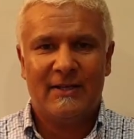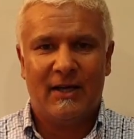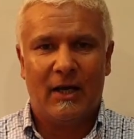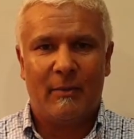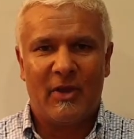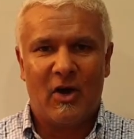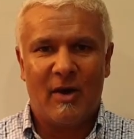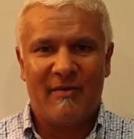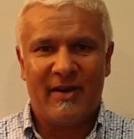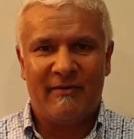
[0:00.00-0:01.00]
The
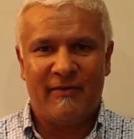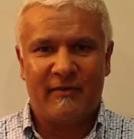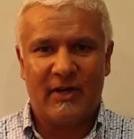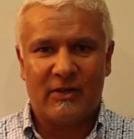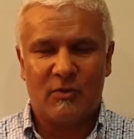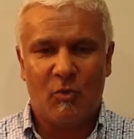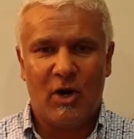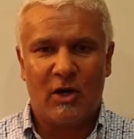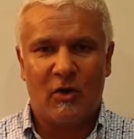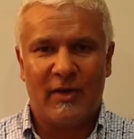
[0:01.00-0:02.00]
IMF have done some
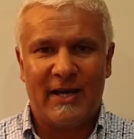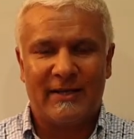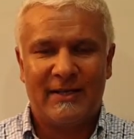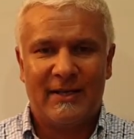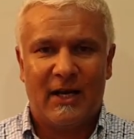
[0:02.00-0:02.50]
work on that,